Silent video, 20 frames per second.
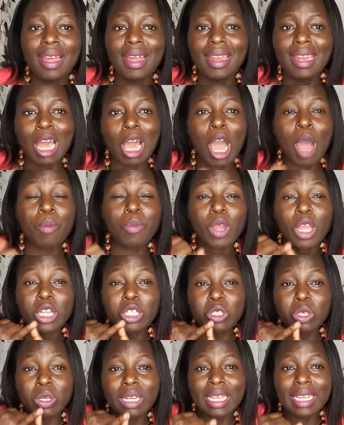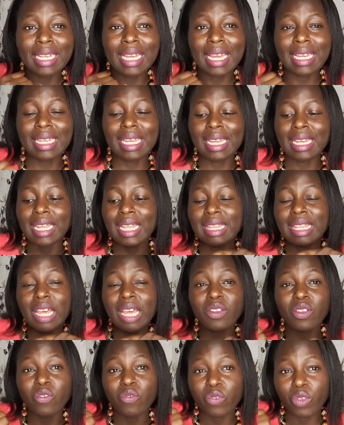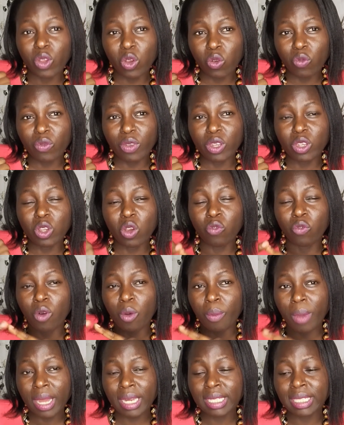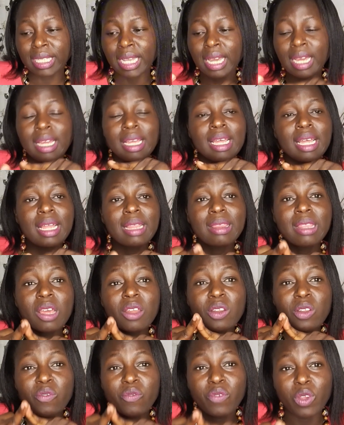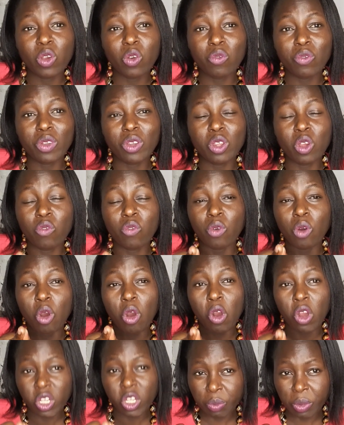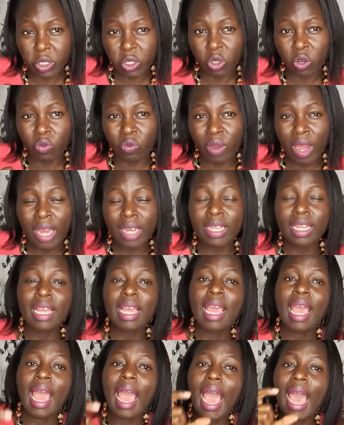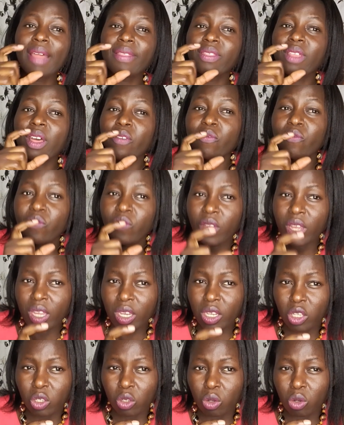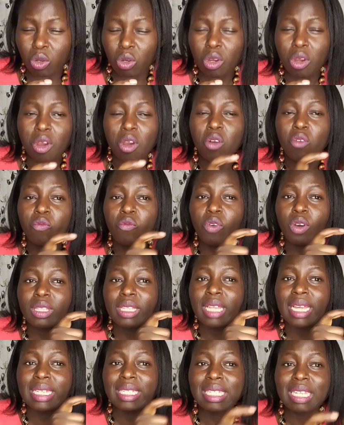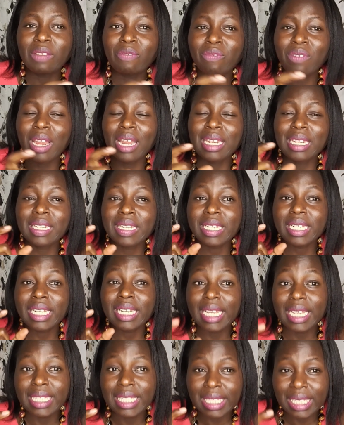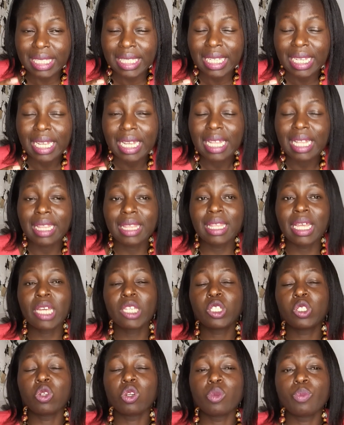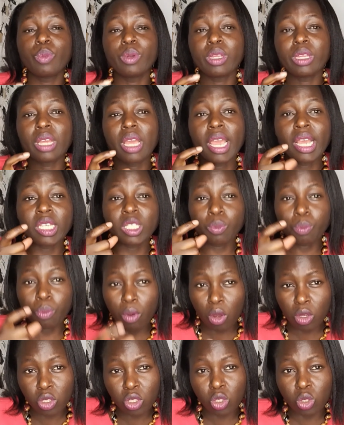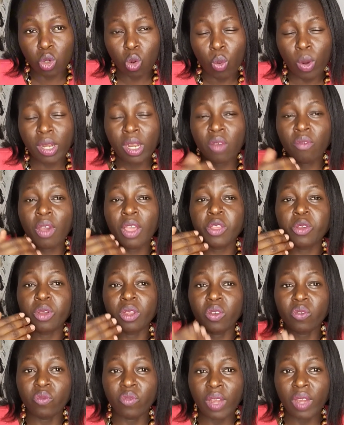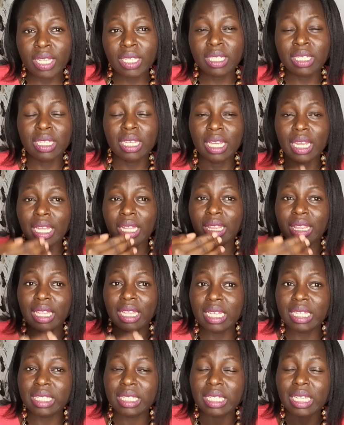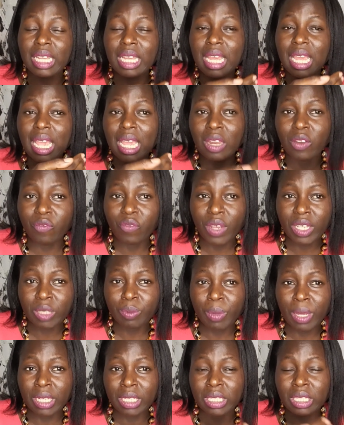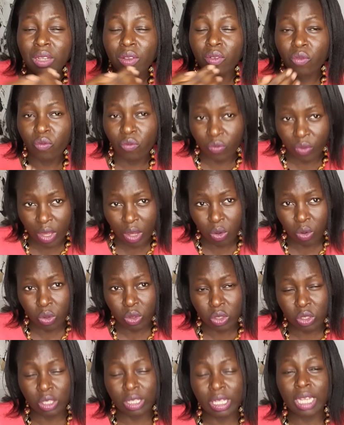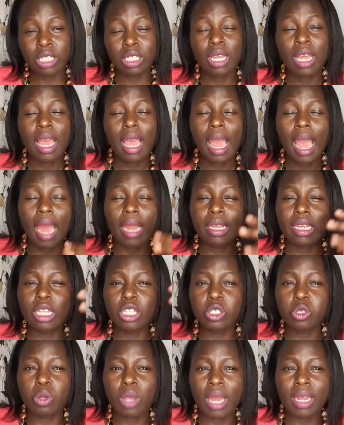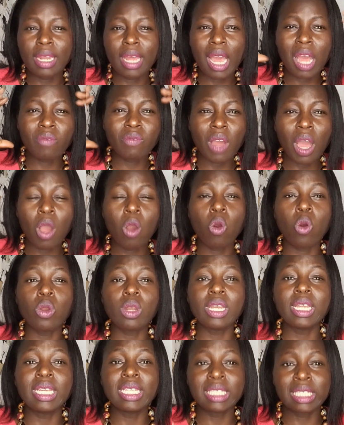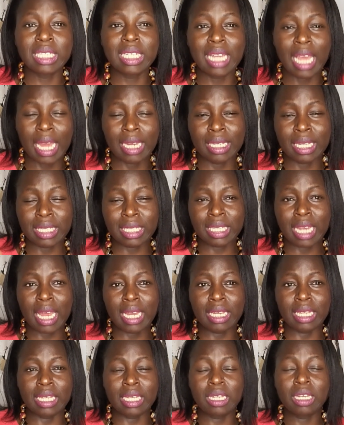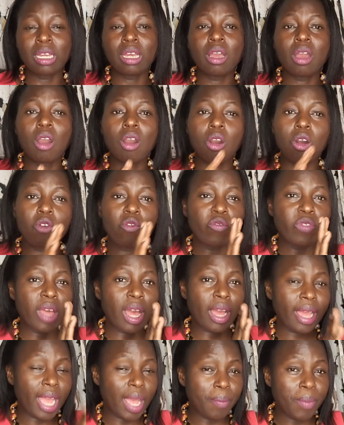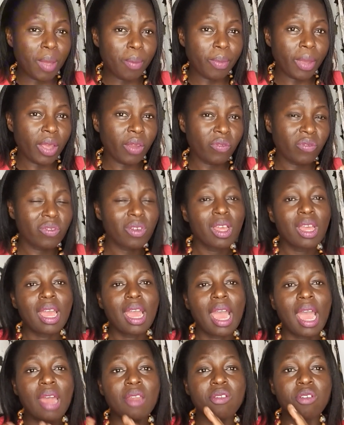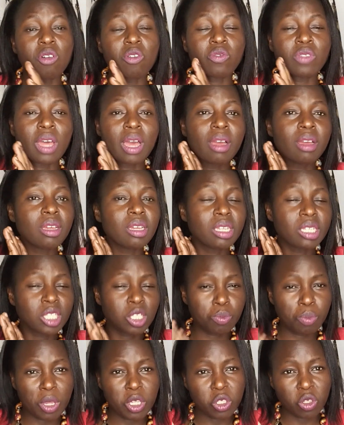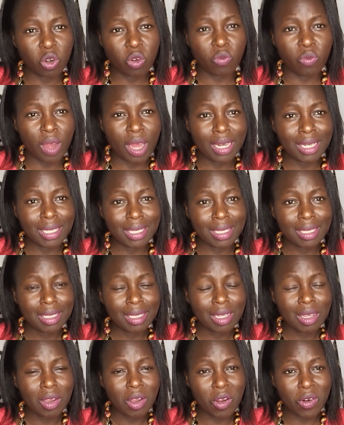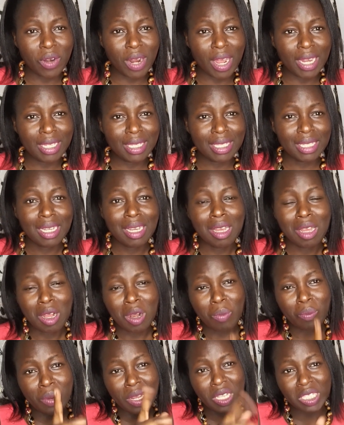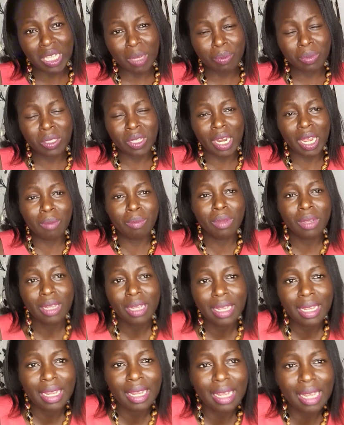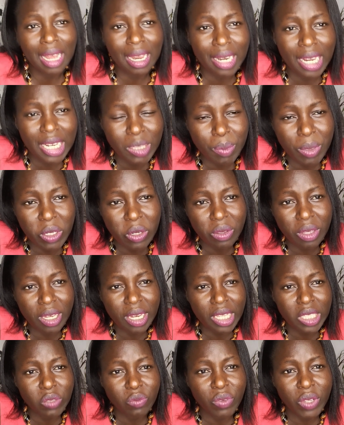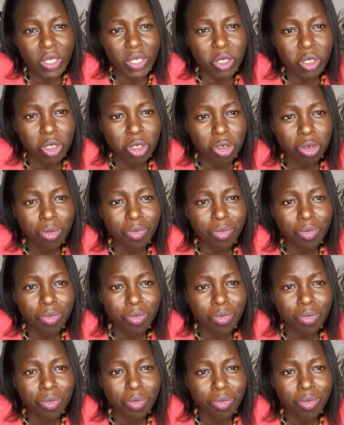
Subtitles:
Now, I'm going to link again the review video for Mansa, the review video for OC Special Fund, and the video for the different risks that you'll be exposed to whenever you invest in this investment vehicle, so that at least you can have a holistic understanding of the MMF and of the special funds. All right? Please subscribe and let's meet on the next video.